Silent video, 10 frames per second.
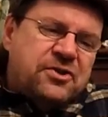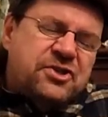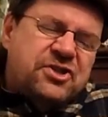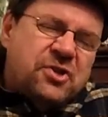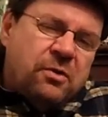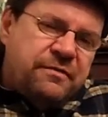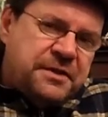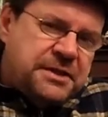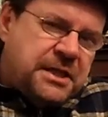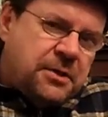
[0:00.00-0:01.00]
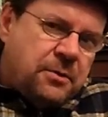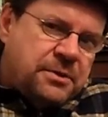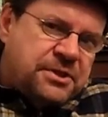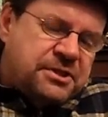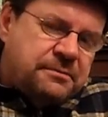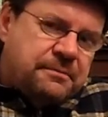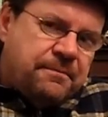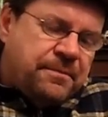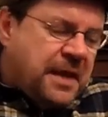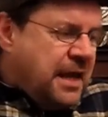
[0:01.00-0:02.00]
Solventy notes.
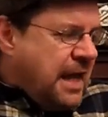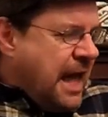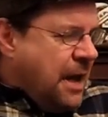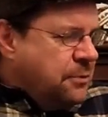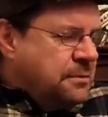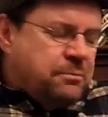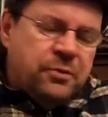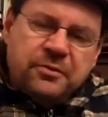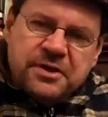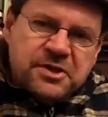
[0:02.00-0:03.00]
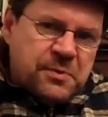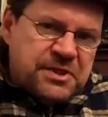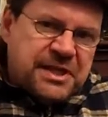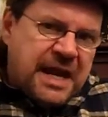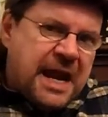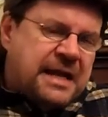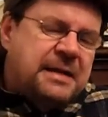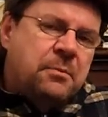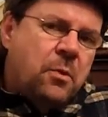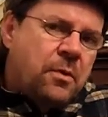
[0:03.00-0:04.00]
I wouldn't put this whisky
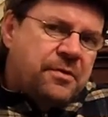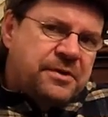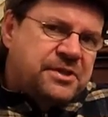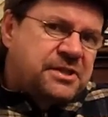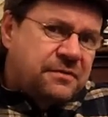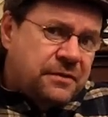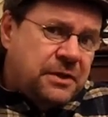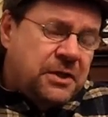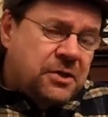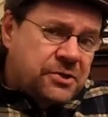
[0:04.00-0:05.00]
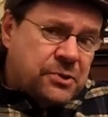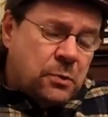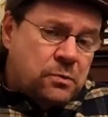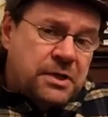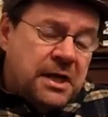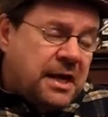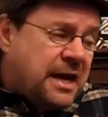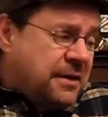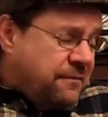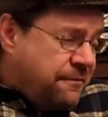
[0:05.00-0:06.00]
any more than seven years old
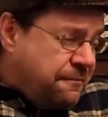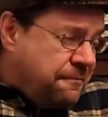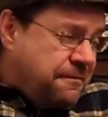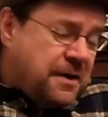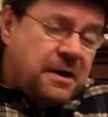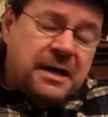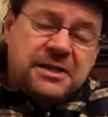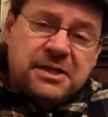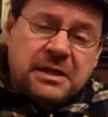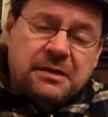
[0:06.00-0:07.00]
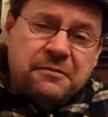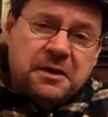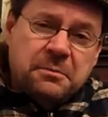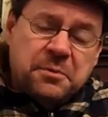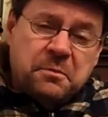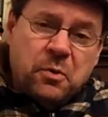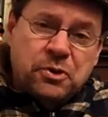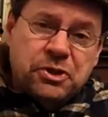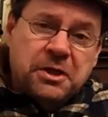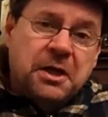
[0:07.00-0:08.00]
and fairly significant
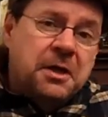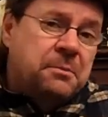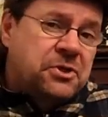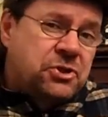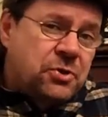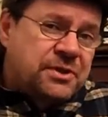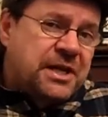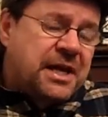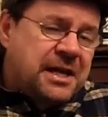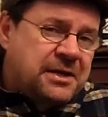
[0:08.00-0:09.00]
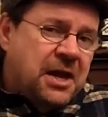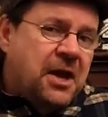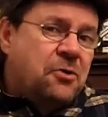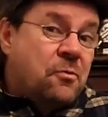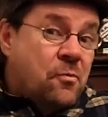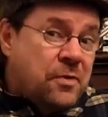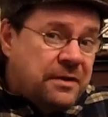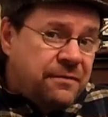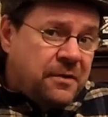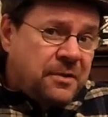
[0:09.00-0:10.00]
proportion matured in
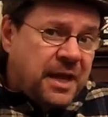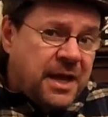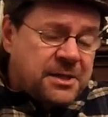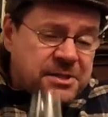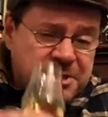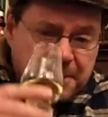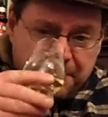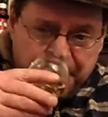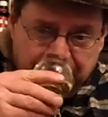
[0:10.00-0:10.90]
refill casks.